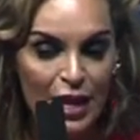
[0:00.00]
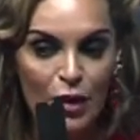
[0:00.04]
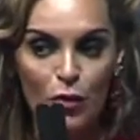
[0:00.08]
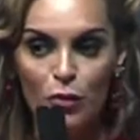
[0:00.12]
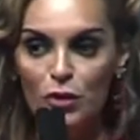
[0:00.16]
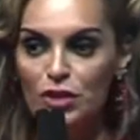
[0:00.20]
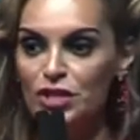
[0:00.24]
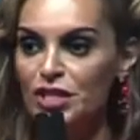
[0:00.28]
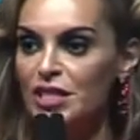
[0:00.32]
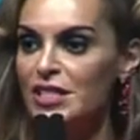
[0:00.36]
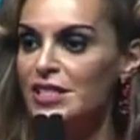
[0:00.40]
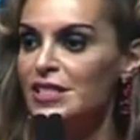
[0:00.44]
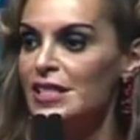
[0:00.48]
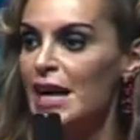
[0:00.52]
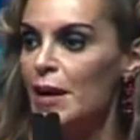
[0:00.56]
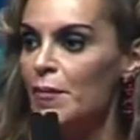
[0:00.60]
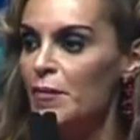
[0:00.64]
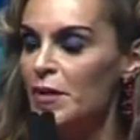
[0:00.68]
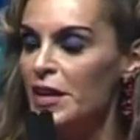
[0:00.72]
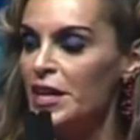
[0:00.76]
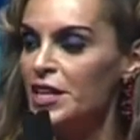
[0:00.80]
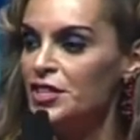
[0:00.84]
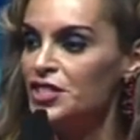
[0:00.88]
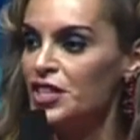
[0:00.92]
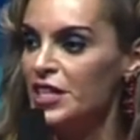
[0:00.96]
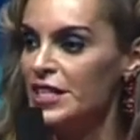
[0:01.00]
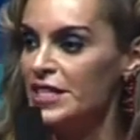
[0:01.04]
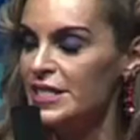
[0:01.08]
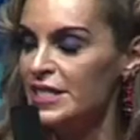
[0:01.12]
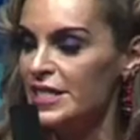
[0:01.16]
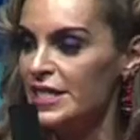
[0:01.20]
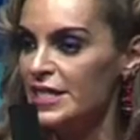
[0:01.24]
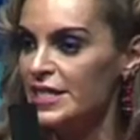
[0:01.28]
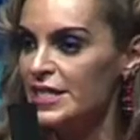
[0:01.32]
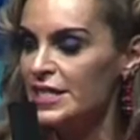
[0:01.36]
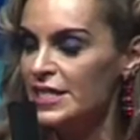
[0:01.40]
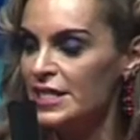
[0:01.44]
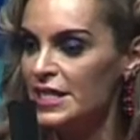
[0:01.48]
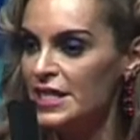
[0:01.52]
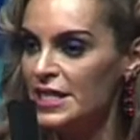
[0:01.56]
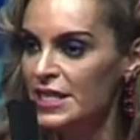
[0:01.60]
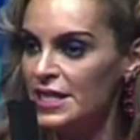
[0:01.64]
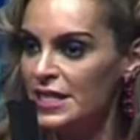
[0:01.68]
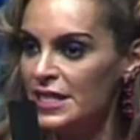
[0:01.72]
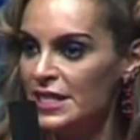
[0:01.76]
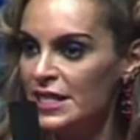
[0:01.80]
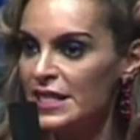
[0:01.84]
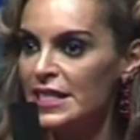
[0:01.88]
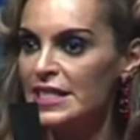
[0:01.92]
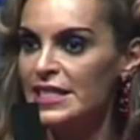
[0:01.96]
which established in
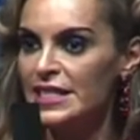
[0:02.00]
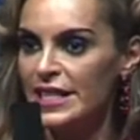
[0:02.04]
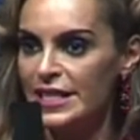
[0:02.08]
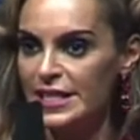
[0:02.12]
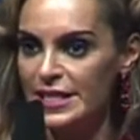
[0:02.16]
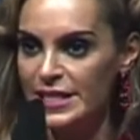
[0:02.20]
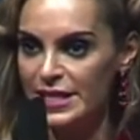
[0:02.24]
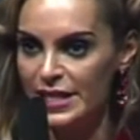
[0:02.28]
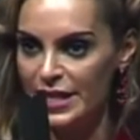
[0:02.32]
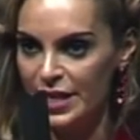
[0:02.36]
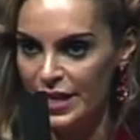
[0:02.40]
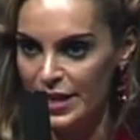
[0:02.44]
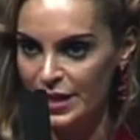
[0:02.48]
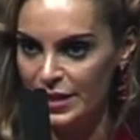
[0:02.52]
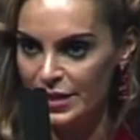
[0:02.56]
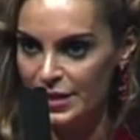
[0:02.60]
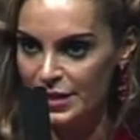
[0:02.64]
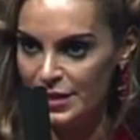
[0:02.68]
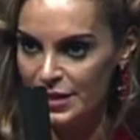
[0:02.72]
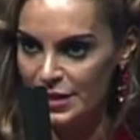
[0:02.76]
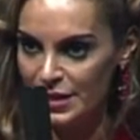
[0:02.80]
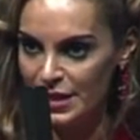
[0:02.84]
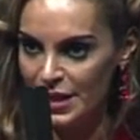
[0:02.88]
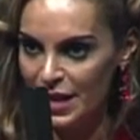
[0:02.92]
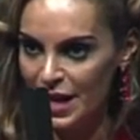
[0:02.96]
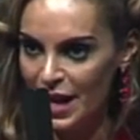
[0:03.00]
1668.